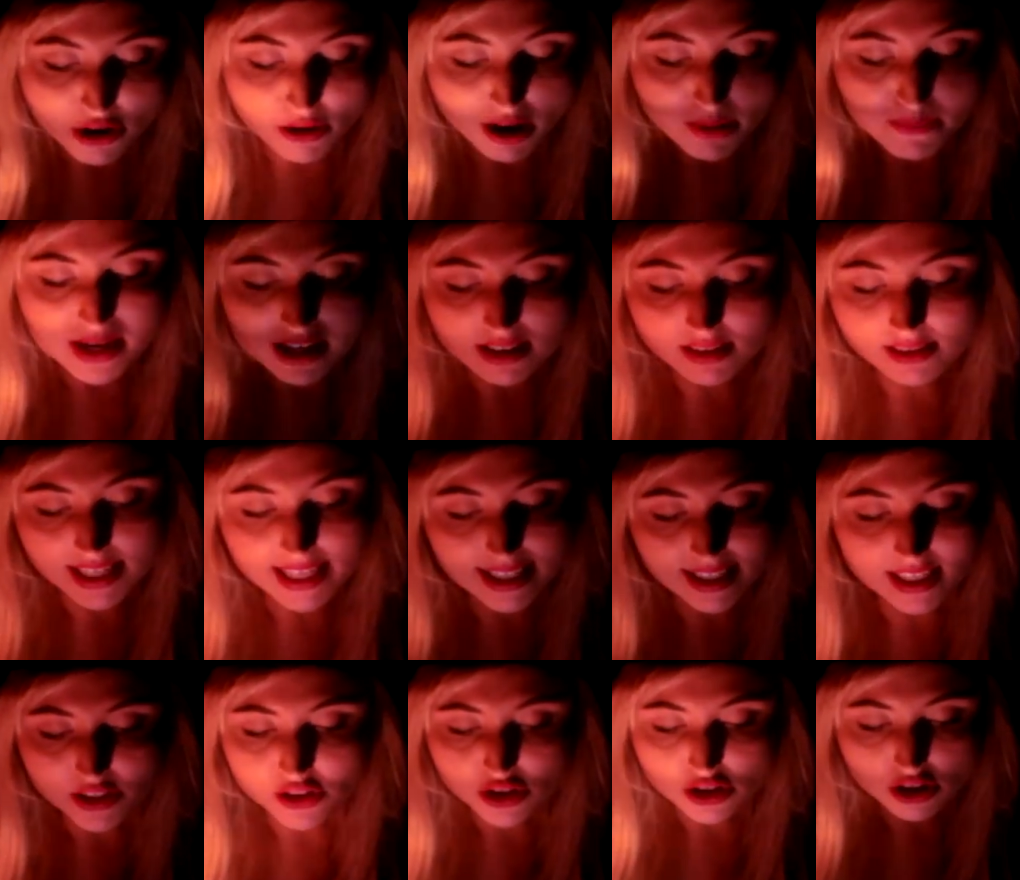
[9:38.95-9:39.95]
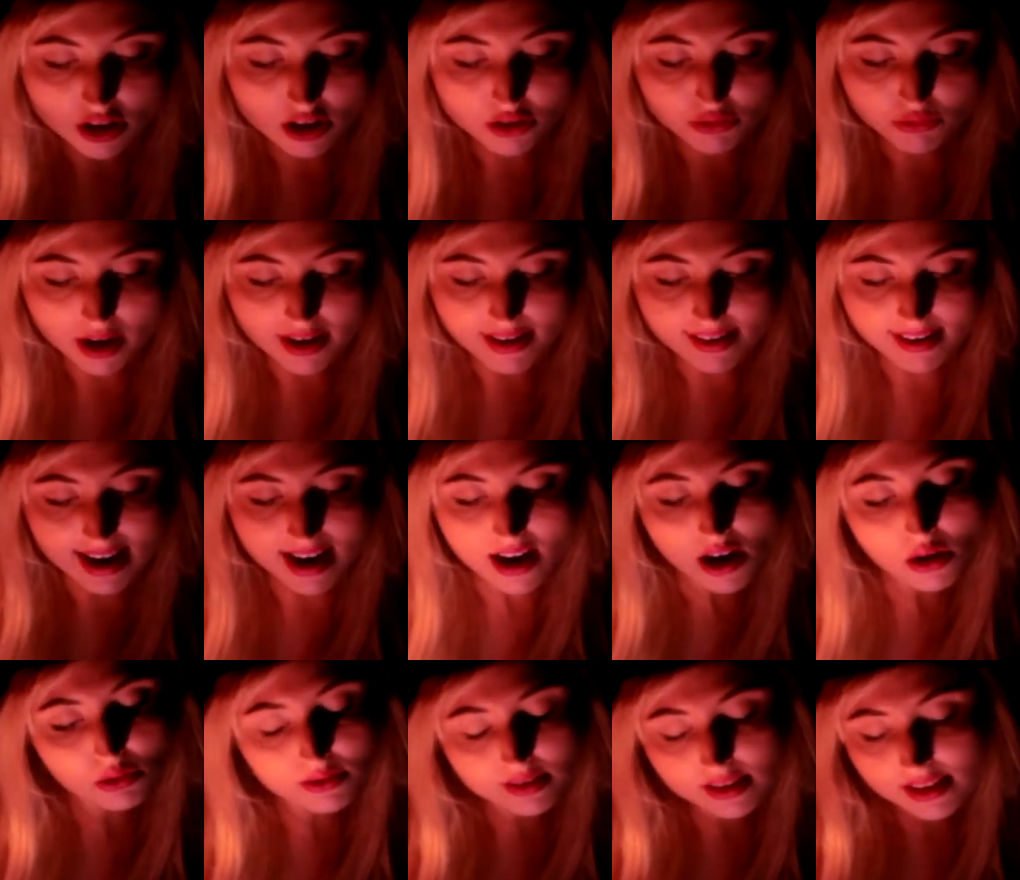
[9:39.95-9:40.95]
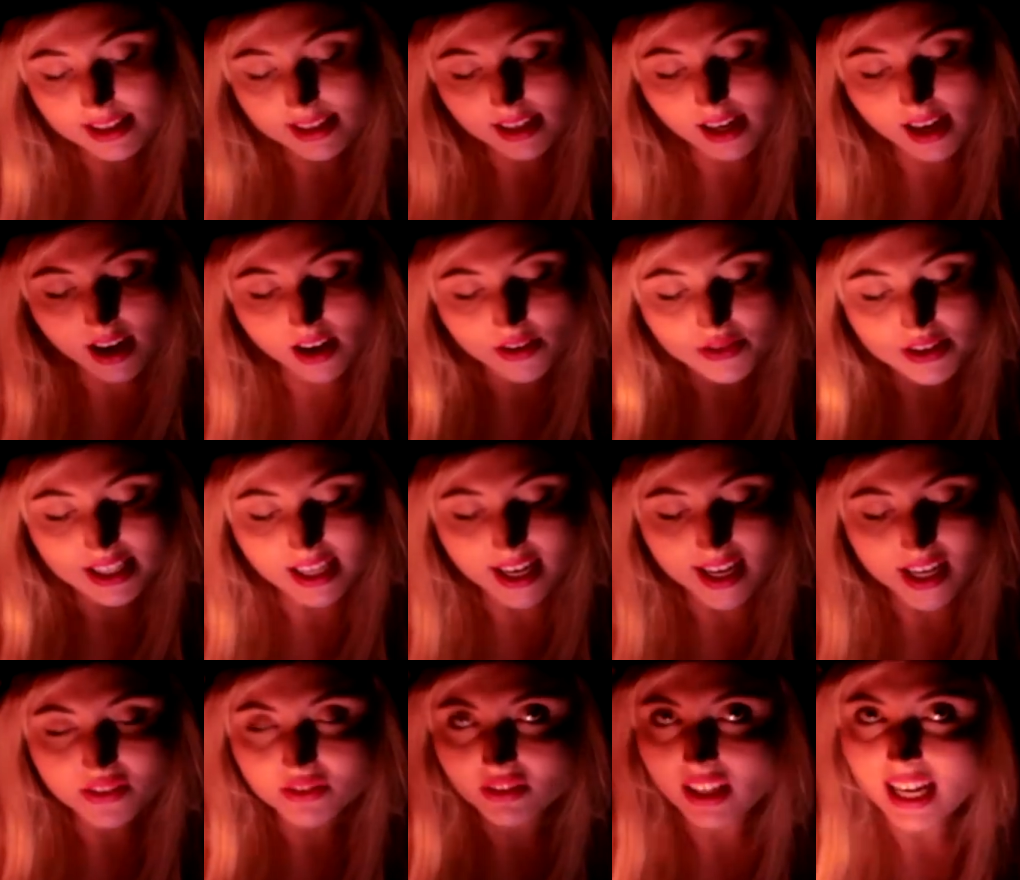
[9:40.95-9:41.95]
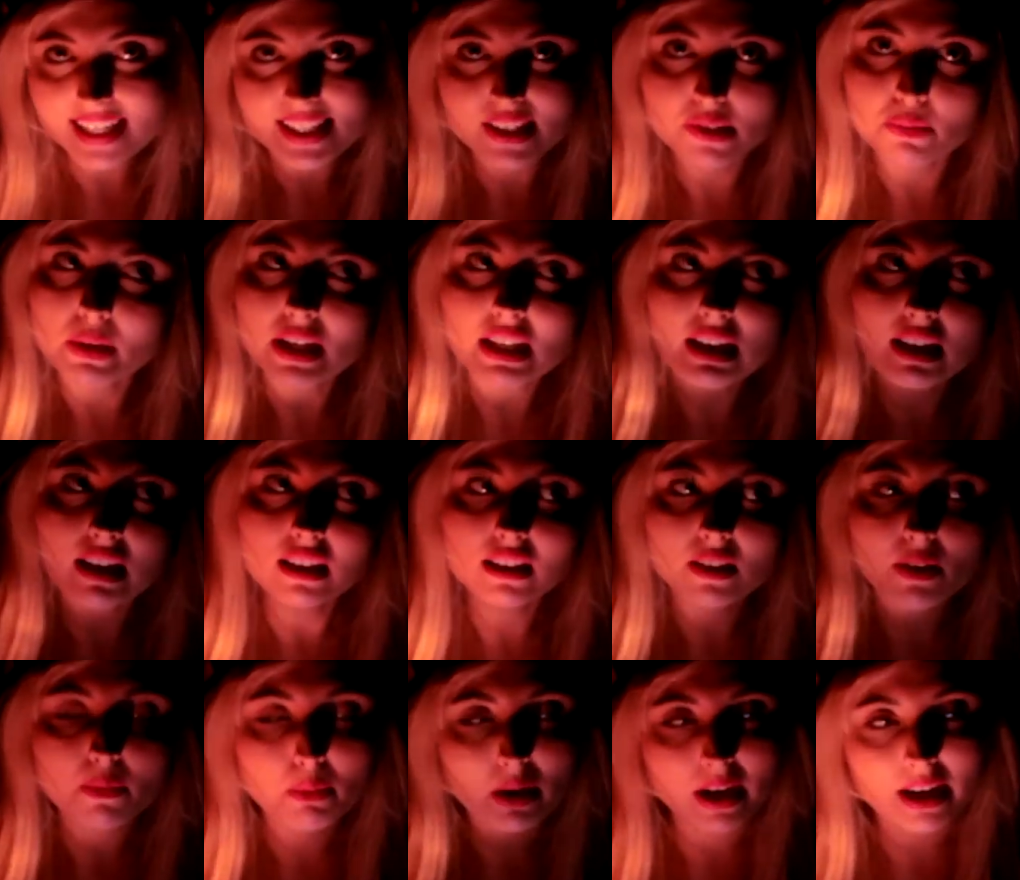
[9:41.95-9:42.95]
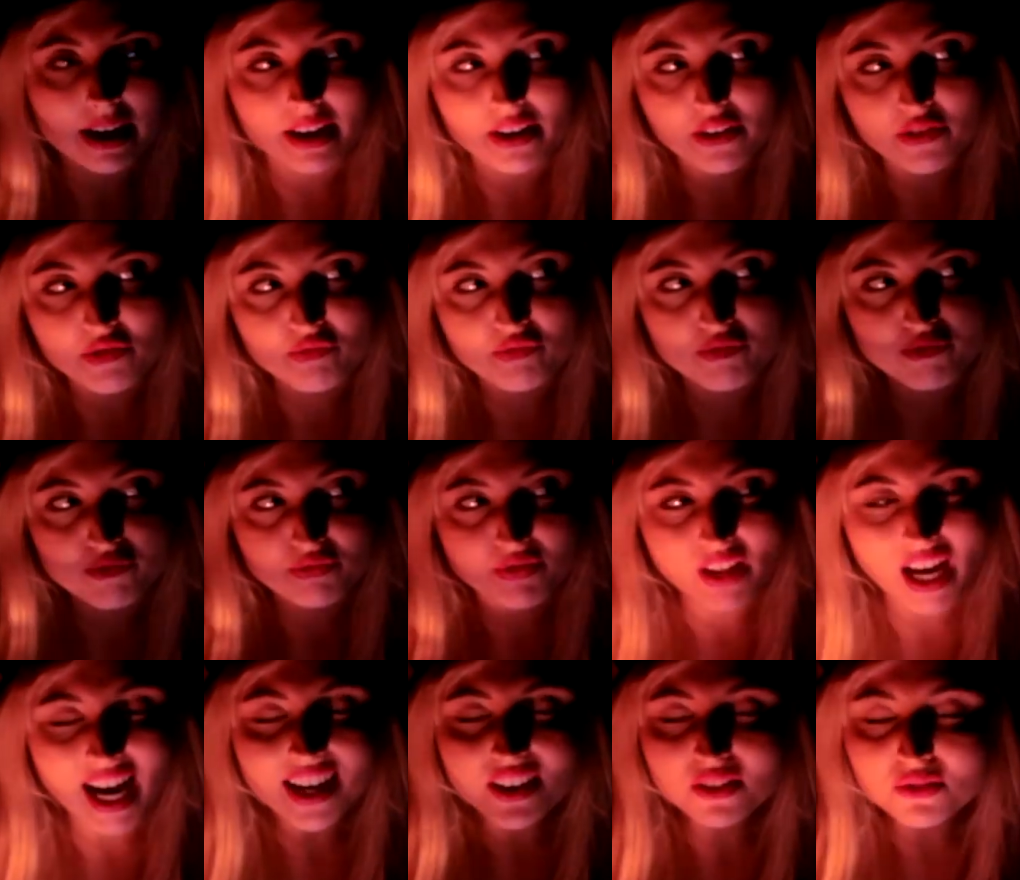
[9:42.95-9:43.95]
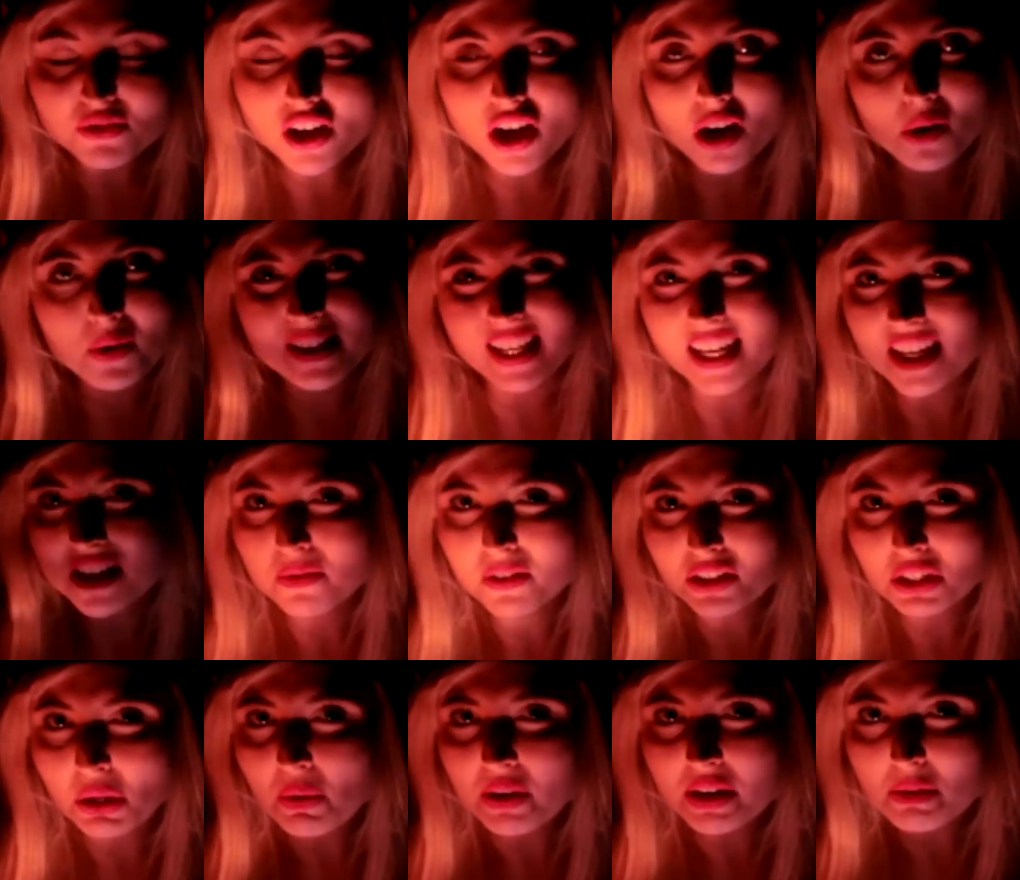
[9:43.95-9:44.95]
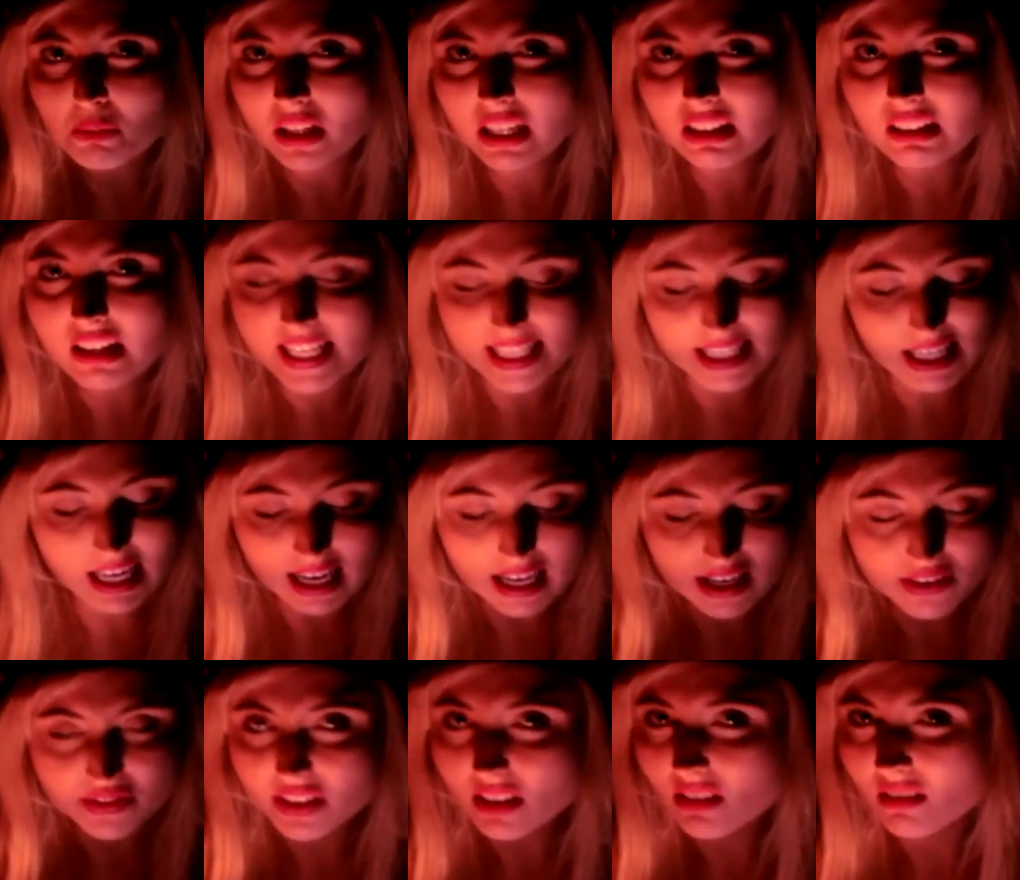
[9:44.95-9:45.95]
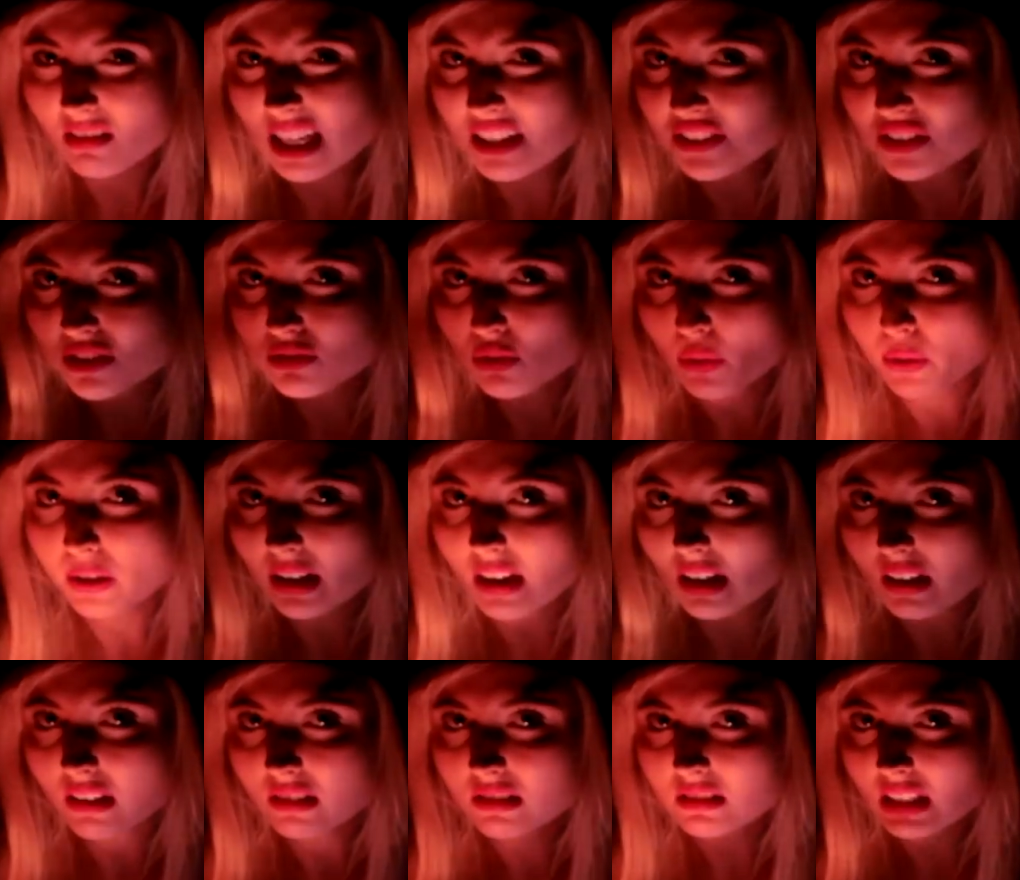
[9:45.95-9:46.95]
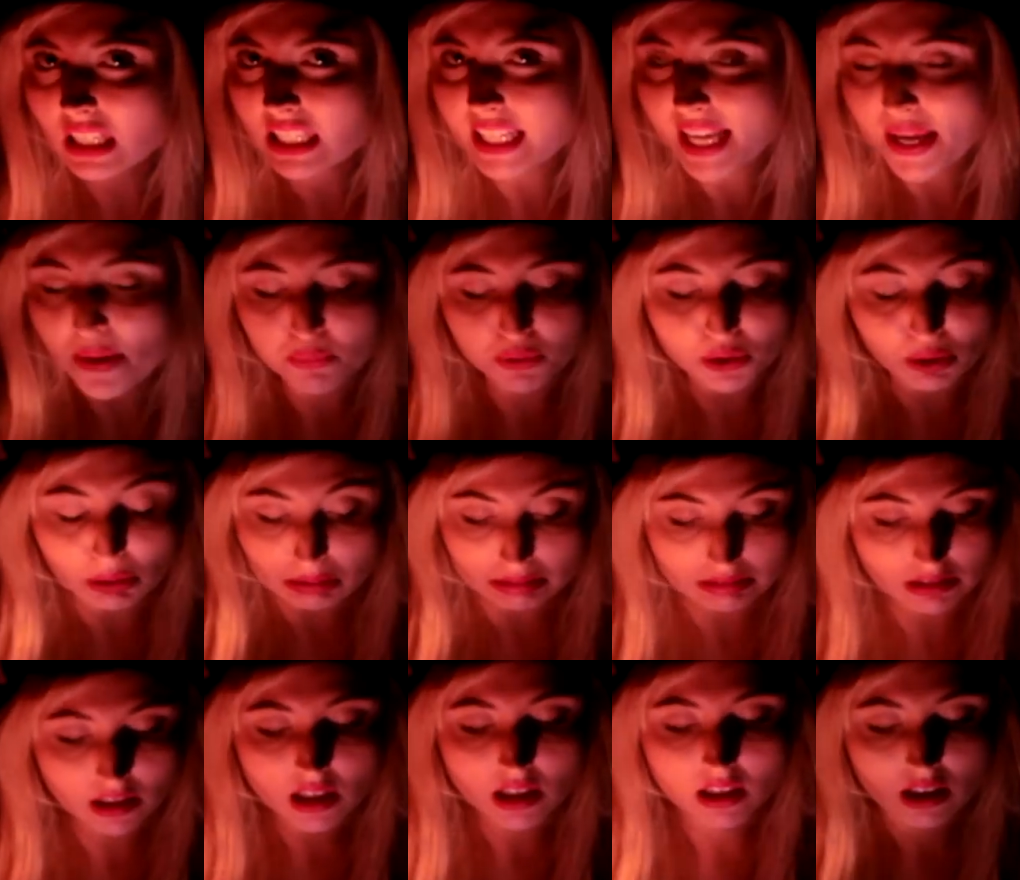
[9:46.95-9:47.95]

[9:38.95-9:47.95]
I mean, tickets are running out and stuff. It's kind of last minute, but I don't know. Is anyone going to Playlist Live in Orlando, Florida in April?